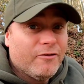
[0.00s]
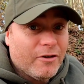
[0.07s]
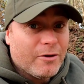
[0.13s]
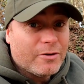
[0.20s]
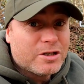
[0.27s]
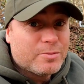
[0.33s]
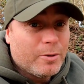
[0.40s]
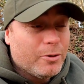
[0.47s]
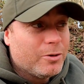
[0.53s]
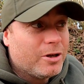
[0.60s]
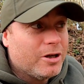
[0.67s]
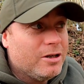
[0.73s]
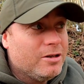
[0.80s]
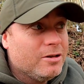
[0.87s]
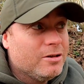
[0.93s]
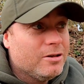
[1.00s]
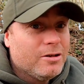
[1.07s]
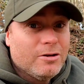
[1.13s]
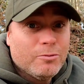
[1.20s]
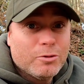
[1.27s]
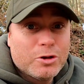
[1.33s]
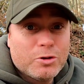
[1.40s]
were very spooky,
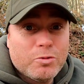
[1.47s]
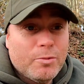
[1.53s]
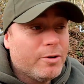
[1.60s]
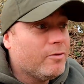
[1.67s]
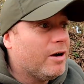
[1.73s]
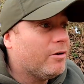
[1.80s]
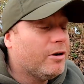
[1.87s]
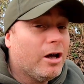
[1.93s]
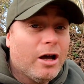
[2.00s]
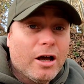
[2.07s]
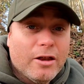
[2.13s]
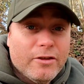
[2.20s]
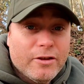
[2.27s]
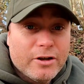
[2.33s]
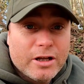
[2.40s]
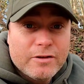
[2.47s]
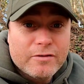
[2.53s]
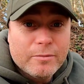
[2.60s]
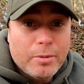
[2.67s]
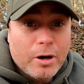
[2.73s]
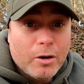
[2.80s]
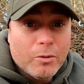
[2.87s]
was swimming around
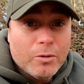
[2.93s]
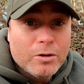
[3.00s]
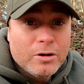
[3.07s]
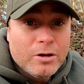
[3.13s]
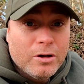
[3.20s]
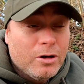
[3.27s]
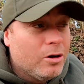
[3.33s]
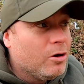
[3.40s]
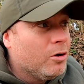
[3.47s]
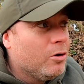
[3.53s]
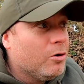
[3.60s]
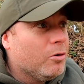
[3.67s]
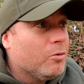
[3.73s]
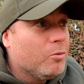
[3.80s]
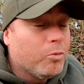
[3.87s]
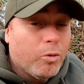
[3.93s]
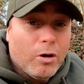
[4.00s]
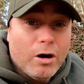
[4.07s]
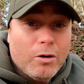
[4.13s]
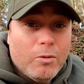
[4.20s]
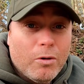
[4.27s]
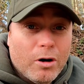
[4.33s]
underneath the pole
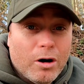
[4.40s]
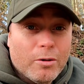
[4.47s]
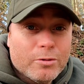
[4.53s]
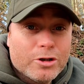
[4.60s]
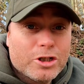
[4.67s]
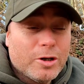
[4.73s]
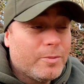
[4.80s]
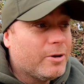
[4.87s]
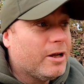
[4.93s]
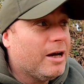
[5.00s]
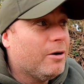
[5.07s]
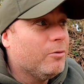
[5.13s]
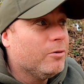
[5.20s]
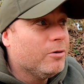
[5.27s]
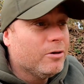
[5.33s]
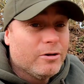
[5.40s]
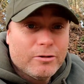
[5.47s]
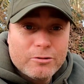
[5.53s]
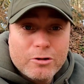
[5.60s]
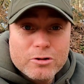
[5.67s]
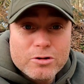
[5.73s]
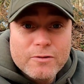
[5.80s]
while I was shipping it out,
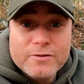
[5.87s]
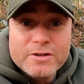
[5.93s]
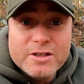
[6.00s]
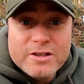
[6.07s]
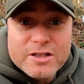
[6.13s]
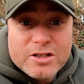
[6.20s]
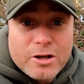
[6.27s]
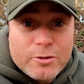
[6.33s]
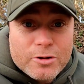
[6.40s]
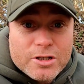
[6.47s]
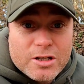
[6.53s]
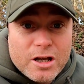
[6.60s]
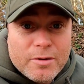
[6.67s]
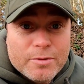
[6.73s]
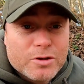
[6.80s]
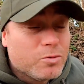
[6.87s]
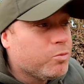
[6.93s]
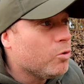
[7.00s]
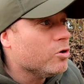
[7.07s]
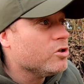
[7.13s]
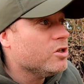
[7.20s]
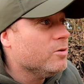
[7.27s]
because obviously there's no
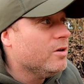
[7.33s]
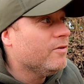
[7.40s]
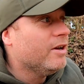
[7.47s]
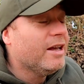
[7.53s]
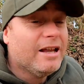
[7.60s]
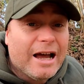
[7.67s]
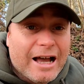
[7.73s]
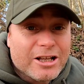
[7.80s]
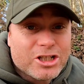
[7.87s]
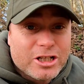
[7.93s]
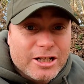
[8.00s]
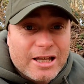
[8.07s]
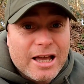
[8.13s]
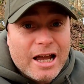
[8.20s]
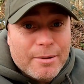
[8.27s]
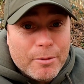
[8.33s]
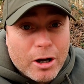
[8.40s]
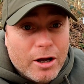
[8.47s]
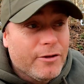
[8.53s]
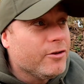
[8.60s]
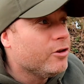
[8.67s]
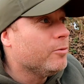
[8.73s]
disturbance whatsoever. It actually came
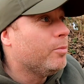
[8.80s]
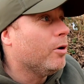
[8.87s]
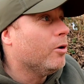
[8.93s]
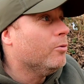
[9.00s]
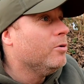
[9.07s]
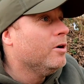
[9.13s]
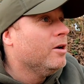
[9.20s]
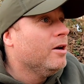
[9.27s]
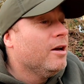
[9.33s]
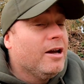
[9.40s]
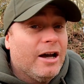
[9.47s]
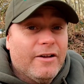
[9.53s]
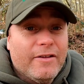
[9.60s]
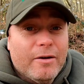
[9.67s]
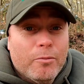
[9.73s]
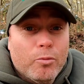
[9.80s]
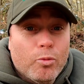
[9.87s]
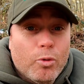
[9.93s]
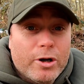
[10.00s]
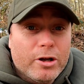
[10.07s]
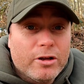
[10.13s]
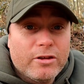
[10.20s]
under the pole, and
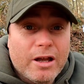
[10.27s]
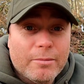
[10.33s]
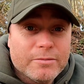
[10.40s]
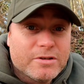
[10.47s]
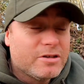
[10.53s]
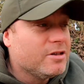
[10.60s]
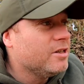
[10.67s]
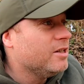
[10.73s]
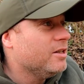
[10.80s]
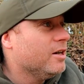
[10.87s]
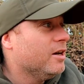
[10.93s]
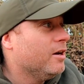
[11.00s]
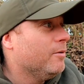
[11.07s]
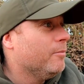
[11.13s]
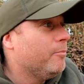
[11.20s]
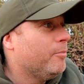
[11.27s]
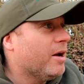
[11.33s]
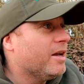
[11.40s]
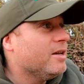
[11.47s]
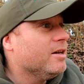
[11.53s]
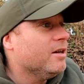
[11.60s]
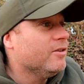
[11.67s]
then when I dumped the
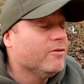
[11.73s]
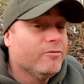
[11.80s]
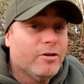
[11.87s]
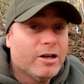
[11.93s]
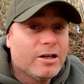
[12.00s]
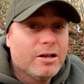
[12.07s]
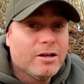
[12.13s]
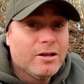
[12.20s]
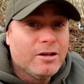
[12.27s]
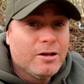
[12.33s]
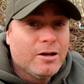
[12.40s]
bait and the rig,